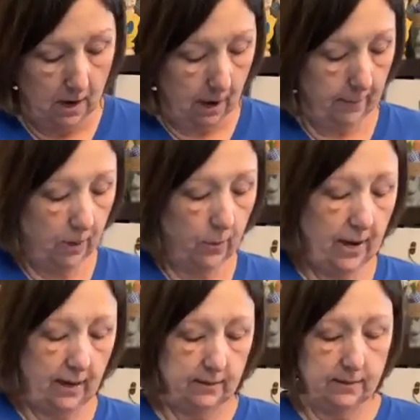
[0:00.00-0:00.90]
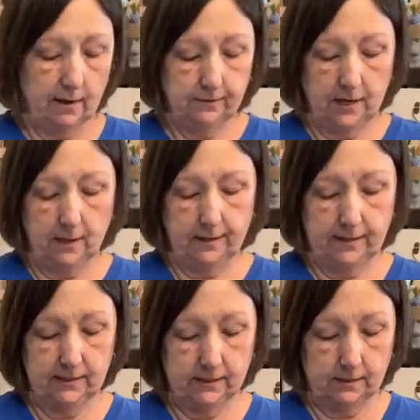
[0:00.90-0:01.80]
I'm going to go ahead and dovetail
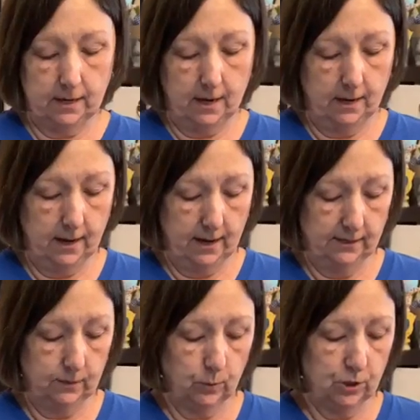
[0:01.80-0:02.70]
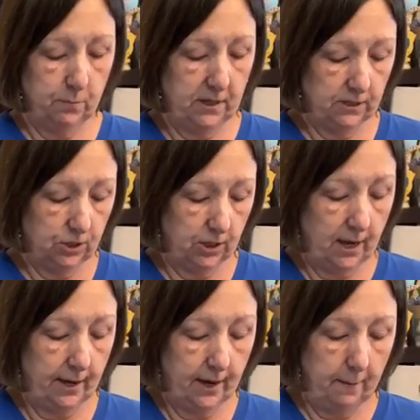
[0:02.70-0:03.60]
these ends, which means to
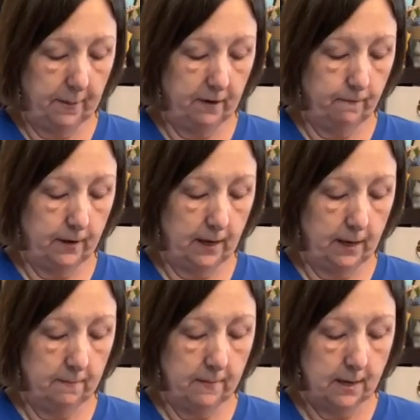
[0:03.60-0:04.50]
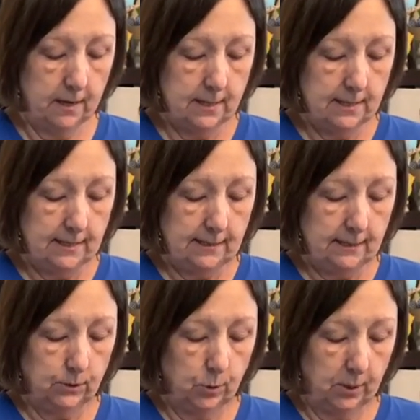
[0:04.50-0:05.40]
cut it up in a V
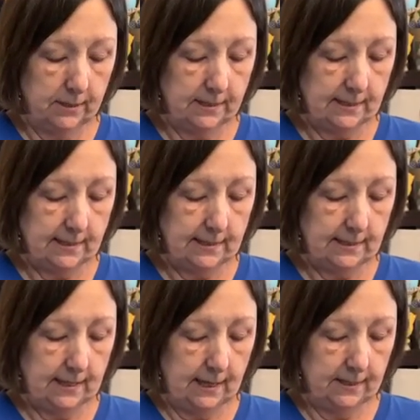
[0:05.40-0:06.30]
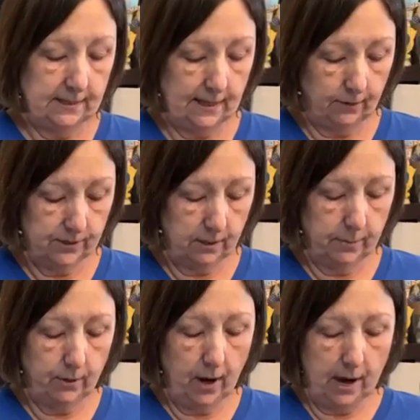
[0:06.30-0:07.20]
towards the center is going to
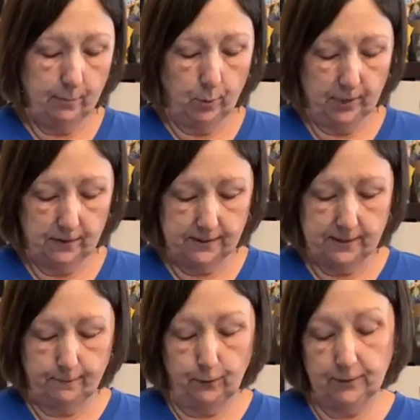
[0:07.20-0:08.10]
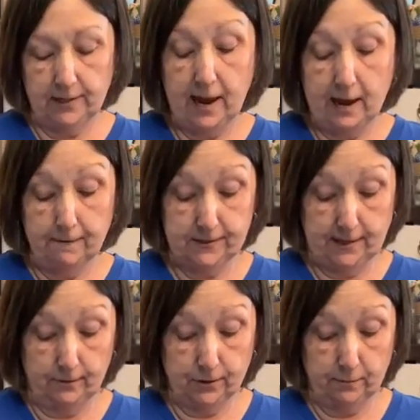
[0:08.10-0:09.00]
be your high point. Fold it in half. The
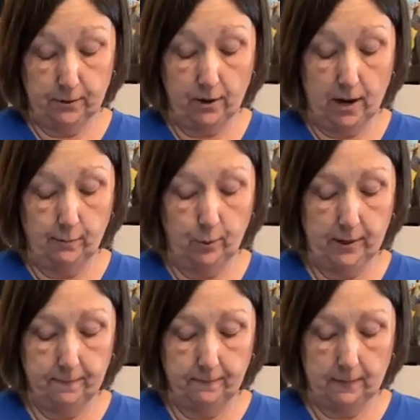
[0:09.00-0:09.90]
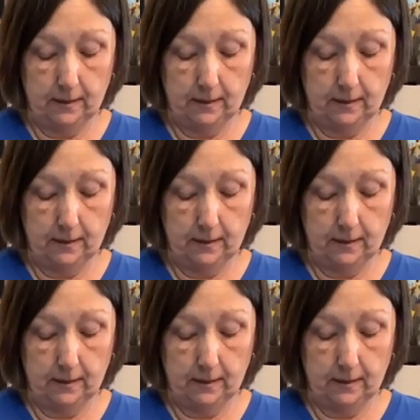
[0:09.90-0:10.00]
center is going to be your high point.